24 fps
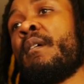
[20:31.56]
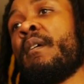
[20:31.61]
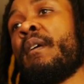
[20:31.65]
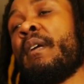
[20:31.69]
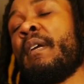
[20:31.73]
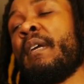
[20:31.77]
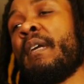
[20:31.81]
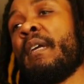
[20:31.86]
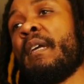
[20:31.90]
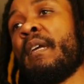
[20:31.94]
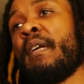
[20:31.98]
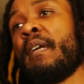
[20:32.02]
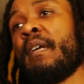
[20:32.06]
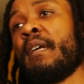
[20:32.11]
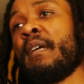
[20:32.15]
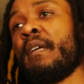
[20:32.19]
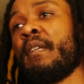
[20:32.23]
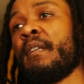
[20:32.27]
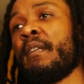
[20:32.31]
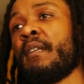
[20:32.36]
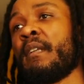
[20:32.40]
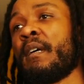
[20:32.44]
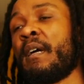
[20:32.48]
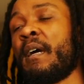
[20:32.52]

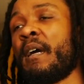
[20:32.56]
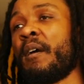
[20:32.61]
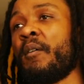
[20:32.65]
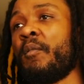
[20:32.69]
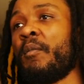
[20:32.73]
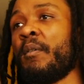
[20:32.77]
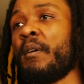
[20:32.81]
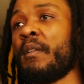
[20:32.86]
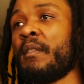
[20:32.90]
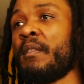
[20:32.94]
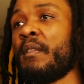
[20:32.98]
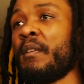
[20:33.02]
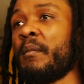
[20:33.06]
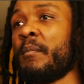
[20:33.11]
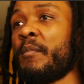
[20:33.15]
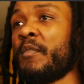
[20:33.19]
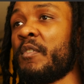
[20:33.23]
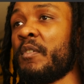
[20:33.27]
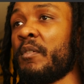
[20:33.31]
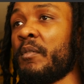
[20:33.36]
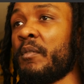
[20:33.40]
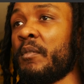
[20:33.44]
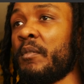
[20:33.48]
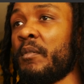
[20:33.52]
And I want them
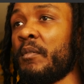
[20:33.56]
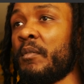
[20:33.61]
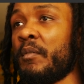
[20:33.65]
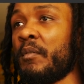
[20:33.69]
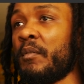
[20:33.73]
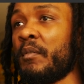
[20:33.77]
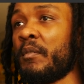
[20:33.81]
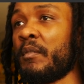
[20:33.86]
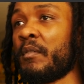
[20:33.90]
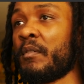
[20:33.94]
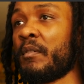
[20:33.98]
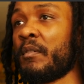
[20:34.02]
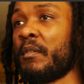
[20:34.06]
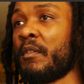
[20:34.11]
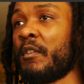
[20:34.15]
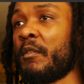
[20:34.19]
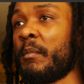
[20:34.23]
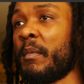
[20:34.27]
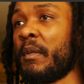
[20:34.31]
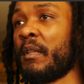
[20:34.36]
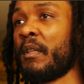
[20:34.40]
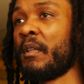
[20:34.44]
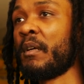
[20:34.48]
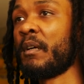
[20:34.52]
to a
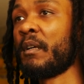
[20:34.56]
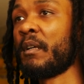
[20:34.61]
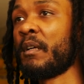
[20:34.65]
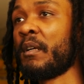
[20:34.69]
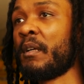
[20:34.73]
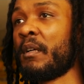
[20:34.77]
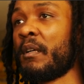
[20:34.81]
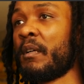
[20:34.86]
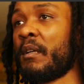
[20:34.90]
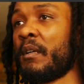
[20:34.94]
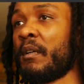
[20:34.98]
little bit longer.